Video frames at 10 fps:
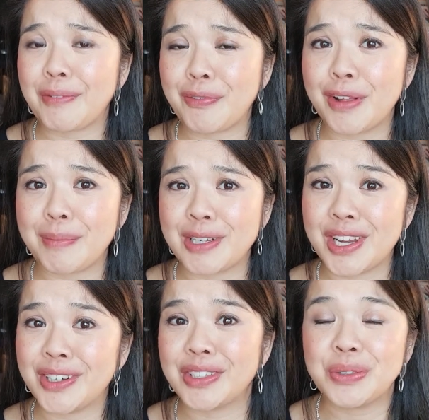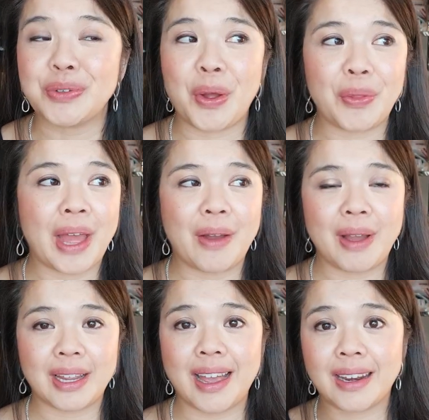If you follow my channel, you know how
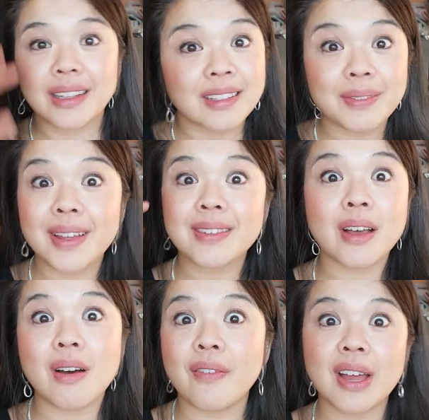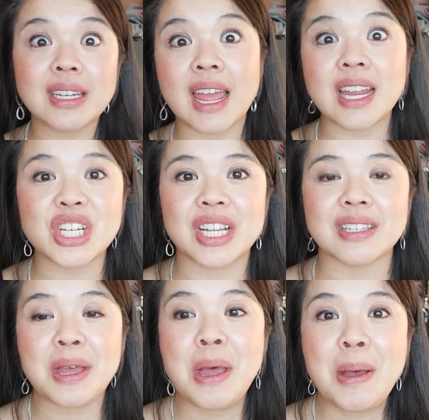I kind of sometimes go off on tangents.